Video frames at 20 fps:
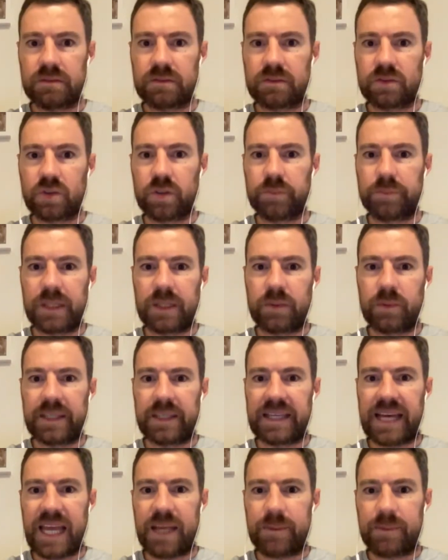Good Beer Week,
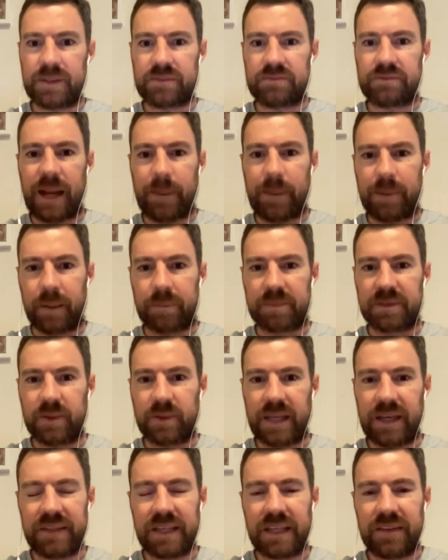ABA's wrap up. Do we
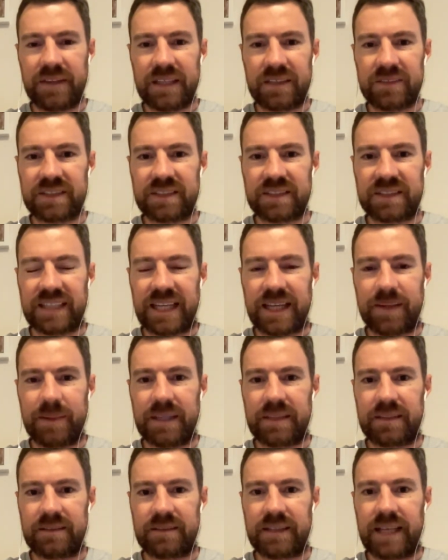have anything else to say
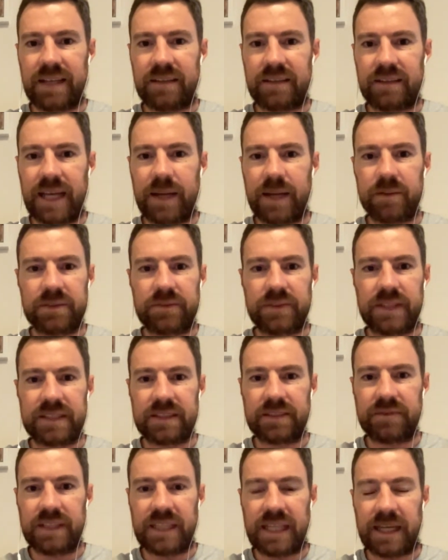about that? How was the rest
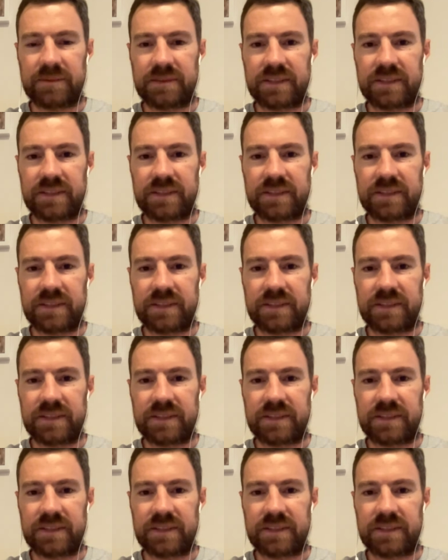of you, Gabs?